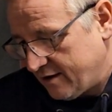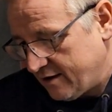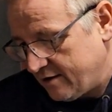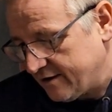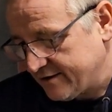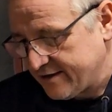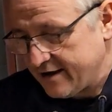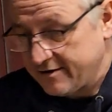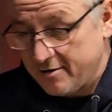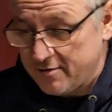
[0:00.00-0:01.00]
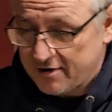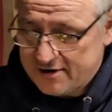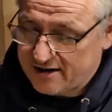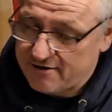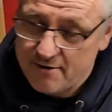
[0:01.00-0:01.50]
And like I said, I'm not
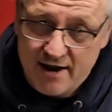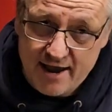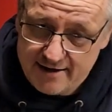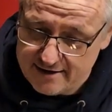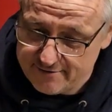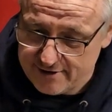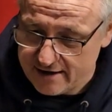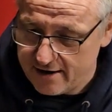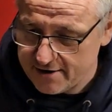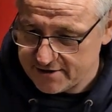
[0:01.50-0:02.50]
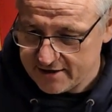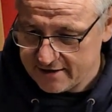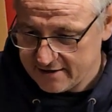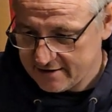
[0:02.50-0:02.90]
going to grow any of the larger